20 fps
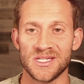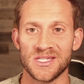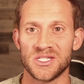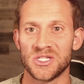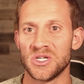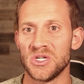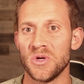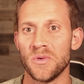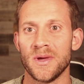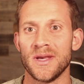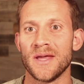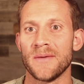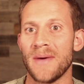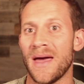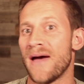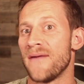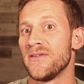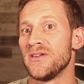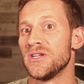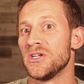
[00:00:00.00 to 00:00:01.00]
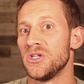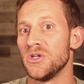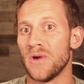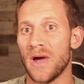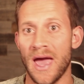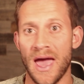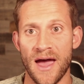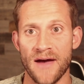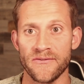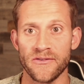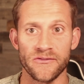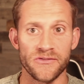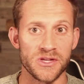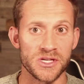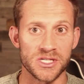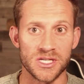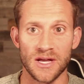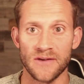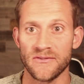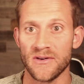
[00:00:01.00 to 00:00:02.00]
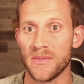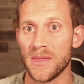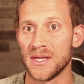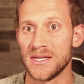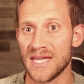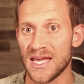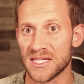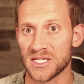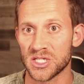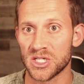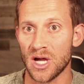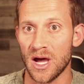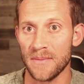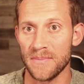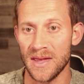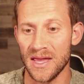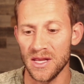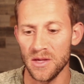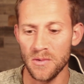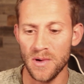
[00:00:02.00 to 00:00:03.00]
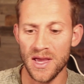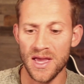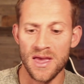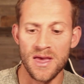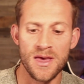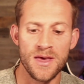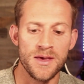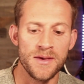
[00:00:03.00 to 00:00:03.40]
And so you end up having to do half of the stuff on the desktop anyway.